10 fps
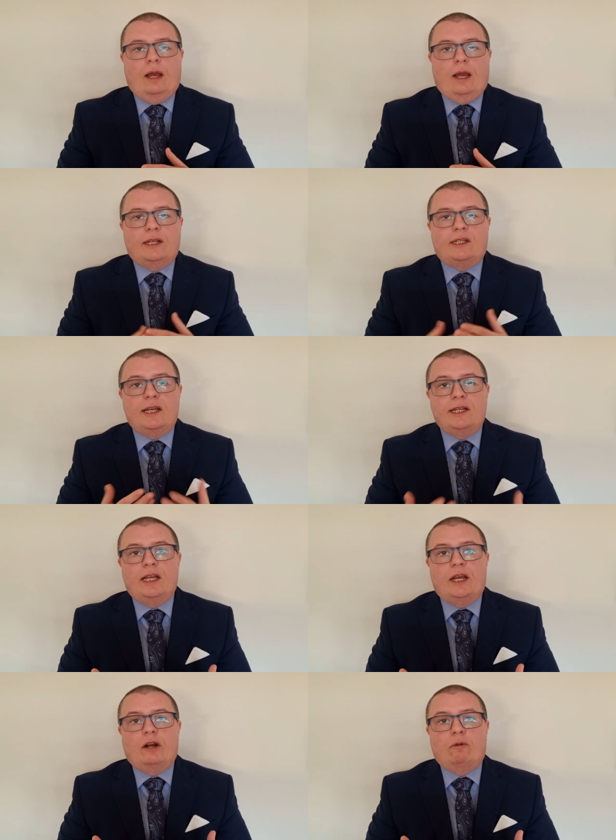it's
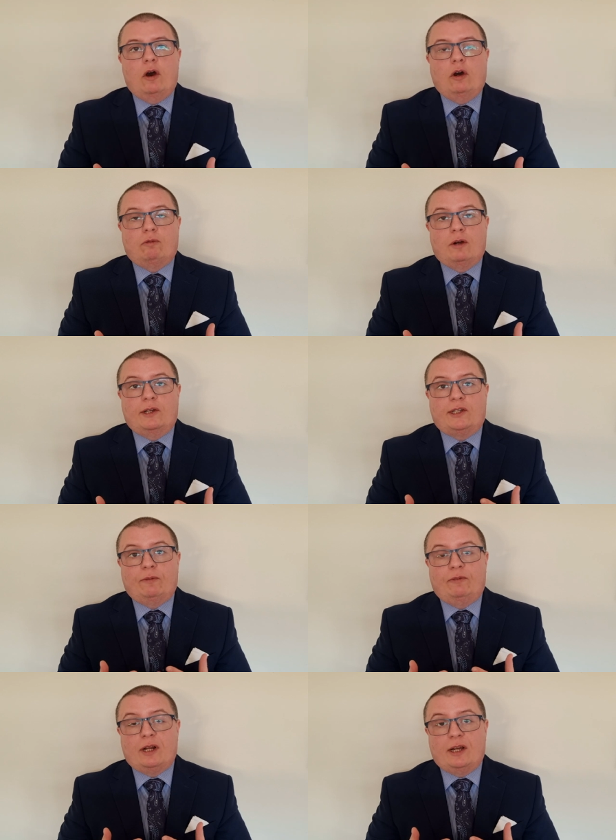easy in a world where
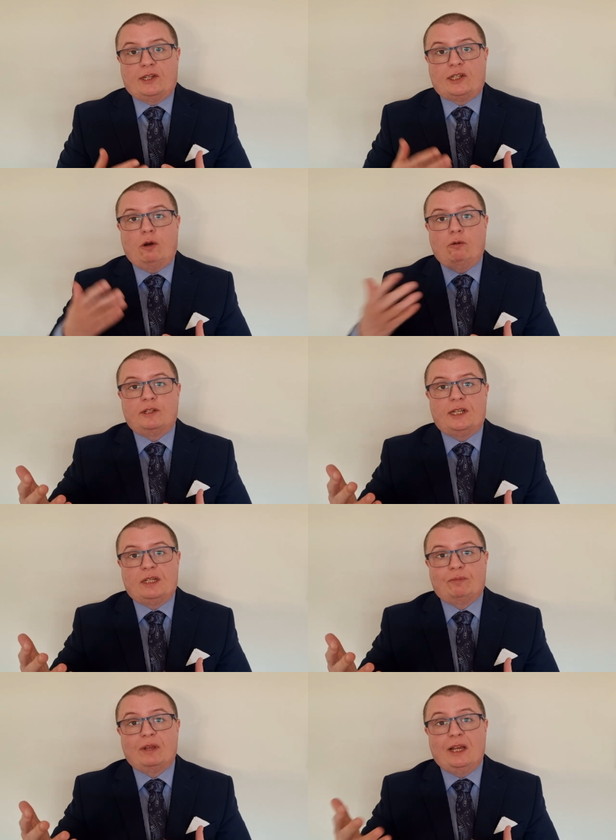something like salt
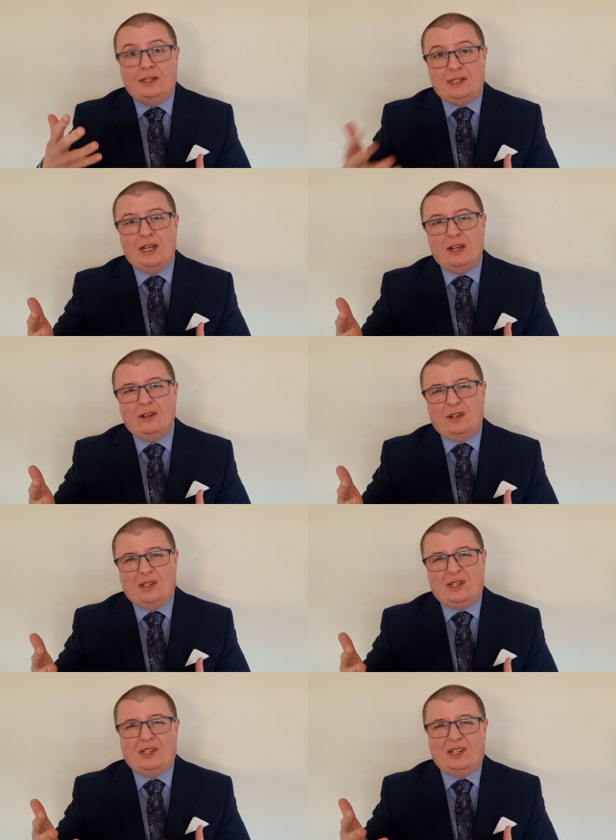is
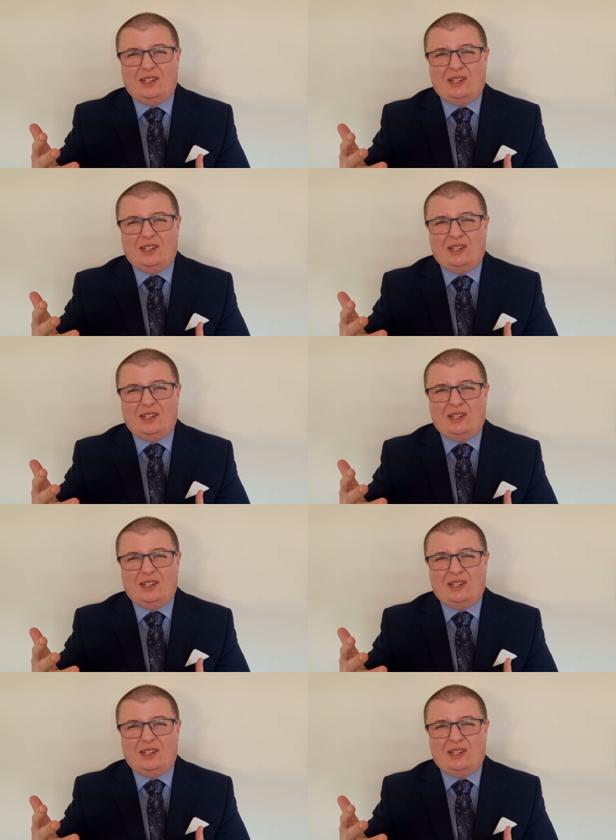plenteous,